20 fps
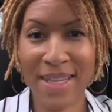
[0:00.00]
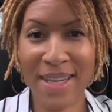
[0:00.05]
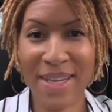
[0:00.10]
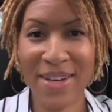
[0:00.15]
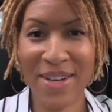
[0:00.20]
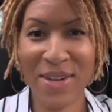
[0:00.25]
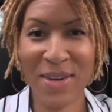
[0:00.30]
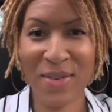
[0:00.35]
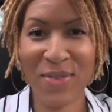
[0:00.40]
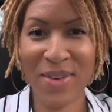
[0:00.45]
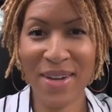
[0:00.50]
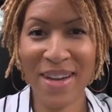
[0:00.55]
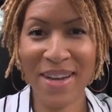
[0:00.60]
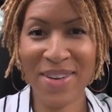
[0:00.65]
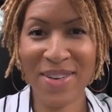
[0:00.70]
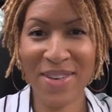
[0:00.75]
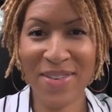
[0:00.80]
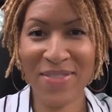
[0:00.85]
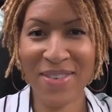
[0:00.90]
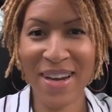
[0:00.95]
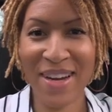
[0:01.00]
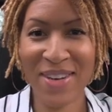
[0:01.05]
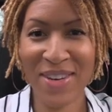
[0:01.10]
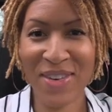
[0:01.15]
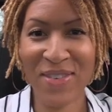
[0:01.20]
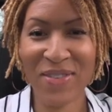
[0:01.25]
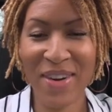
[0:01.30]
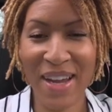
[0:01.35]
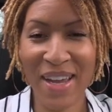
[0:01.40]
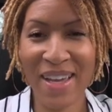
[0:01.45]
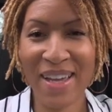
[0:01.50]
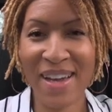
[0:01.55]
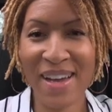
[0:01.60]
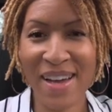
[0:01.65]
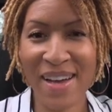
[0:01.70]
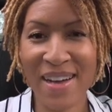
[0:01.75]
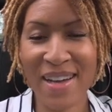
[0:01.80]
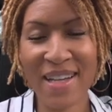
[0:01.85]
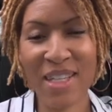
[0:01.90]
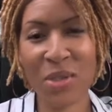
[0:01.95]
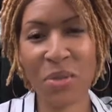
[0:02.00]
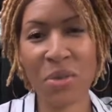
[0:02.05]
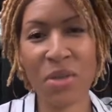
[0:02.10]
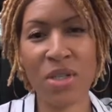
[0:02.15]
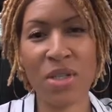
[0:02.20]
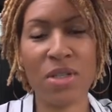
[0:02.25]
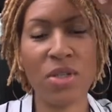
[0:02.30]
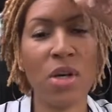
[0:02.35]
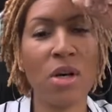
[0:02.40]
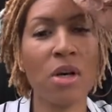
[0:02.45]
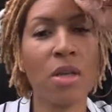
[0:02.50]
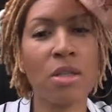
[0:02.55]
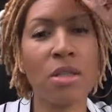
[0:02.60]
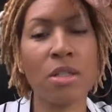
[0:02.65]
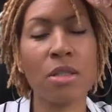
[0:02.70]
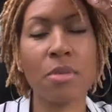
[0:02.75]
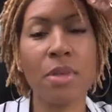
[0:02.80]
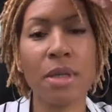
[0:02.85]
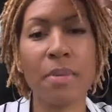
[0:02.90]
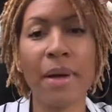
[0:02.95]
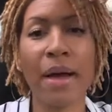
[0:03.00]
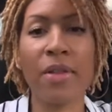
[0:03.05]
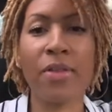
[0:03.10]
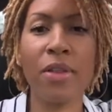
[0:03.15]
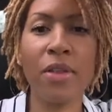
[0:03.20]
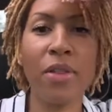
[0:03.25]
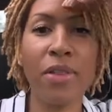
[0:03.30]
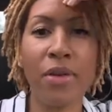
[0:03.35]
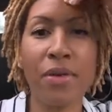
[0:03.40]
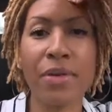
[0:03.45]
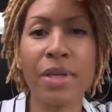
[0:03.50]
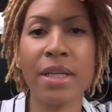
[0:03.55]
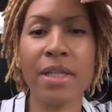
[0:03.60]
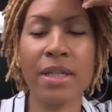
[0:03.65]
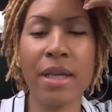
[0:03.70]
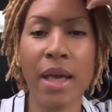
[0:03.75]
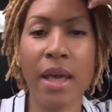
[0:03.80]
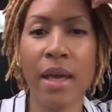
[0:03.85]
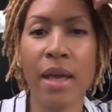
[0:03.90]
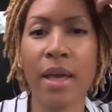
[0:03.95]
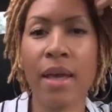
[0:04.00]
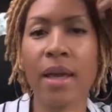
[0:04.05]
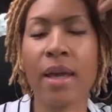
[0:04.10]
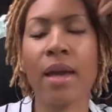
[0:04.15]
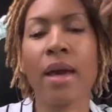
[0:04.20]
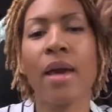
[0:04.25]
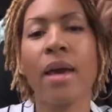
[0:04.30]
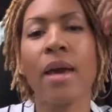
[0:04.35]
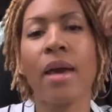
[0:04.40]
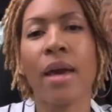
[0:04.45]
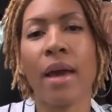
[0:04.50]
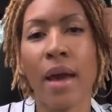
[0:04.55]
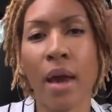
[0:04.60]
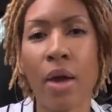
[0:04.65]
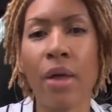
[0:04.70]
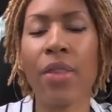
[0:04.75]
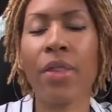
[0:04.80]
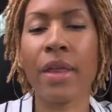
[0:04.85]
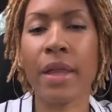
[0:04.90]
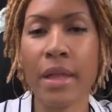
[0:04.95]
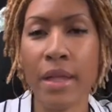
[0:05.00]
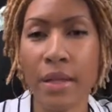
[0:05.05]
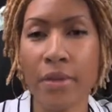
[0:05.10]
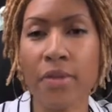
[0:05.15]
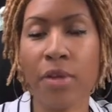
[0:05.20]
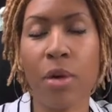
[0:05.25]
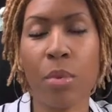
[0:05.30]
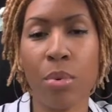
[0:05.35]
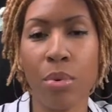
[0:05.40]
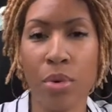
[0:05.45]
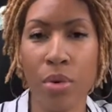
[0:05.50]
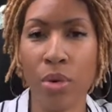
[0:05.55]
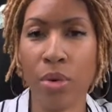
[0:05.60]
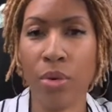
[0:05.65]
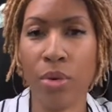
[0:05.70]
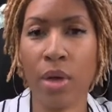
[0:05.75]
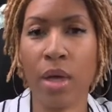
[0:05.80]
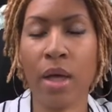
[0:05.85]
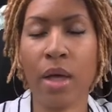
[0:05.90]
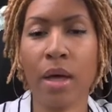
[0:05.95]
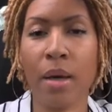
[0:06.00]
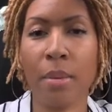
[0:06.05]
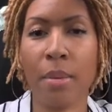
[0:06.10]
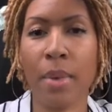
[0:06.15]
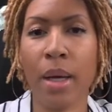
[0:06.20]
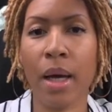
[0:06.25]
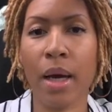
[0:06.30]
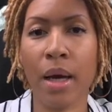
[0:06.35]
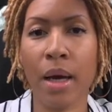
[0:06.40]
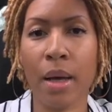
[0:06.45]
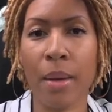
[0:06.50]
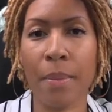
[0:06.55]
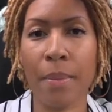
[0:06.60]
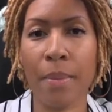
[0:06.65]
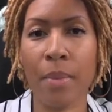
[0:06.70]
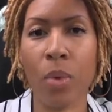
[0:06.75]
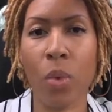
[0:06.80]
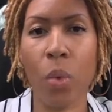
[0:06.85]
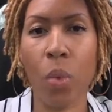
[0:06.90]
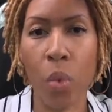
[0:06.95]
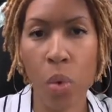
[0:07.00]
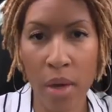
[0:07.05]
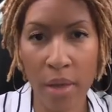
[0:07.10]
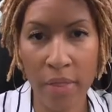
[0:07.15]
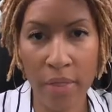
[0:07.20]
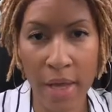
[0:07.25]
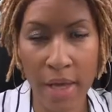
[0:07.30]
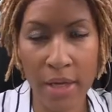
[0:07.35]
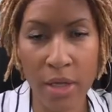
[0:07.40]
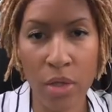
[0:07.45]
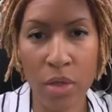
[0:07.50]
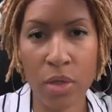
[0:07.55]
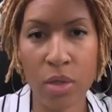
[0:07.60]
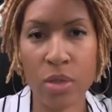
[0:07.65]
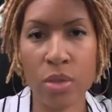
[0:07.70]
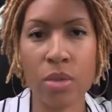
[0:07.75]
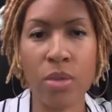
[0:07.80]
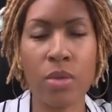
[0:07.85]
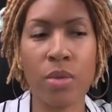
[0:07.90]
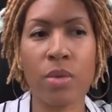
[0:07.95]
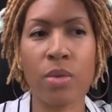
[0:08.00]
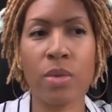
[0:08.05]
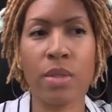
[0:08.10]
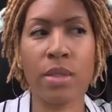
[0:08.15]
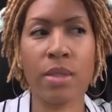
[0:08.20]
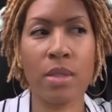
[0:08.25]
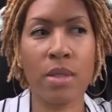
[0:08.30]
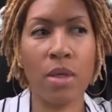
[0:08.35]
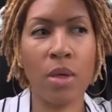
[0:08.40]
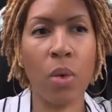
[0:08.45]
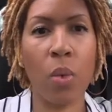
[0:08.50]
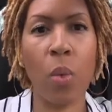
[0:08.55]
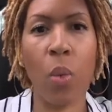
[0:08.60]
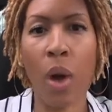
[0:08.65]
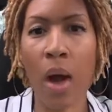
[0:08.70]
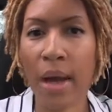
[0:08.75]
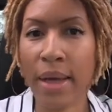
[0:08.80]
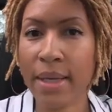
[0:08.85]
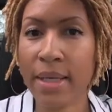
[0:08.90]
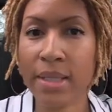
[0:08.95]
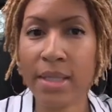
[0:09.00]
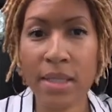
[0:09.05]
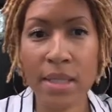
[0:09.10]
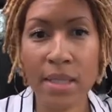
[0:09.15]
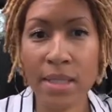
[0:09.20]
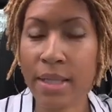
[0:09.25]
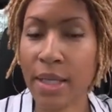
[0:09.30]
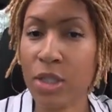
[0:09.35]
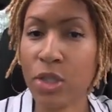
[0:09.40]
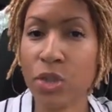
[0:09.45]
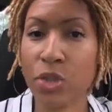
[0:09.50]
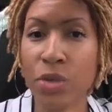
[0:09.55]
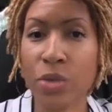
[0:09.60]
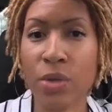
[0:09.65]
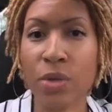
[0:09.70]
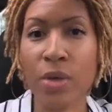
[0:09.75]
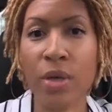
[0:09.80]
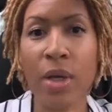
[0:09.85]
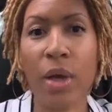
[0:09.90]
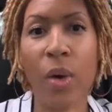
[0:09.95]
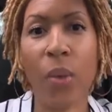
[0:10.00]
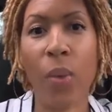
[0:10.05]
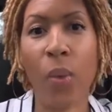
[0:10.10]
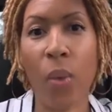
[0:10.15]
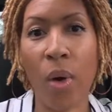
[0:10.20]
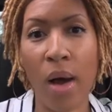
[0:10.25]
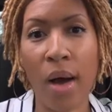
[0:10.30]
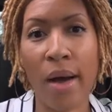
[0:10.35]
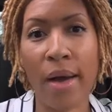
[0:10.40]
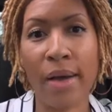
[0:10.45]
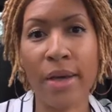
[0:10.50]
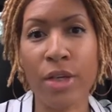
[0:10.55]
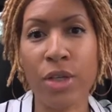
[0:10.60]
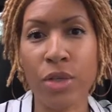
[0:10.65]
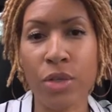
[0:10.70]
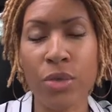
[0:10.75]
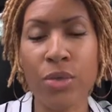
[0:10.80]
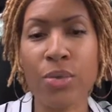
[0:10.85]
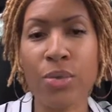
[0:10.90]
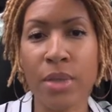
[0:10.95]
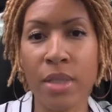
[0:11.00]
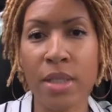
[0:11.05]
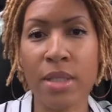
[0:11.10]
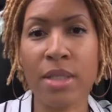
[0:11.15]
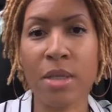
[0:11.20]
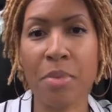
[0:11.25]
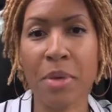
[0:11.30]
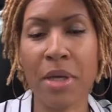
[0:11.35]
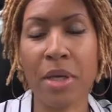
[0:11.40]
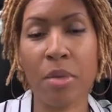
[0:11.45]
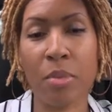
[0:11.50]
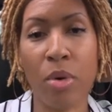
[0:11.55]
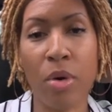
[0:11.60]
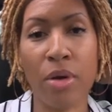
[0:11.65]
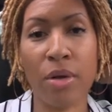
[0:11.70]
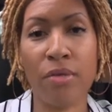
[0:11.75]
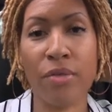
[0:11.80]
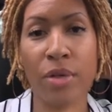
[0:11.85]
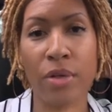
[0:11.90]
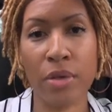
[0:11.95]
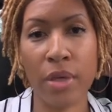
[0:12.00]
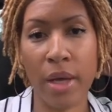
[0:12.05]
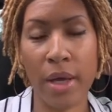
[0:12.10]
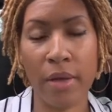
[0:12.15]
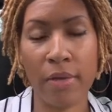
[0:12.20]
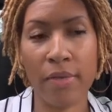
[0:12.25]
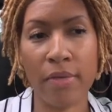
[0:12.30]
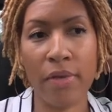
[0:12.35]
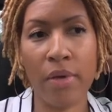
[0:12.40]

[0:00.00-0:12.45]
All right, guys. We're going to talk a little bit about the 30-day healthy living program, what that includes, why it's essential, and why you need to make it a part of your life.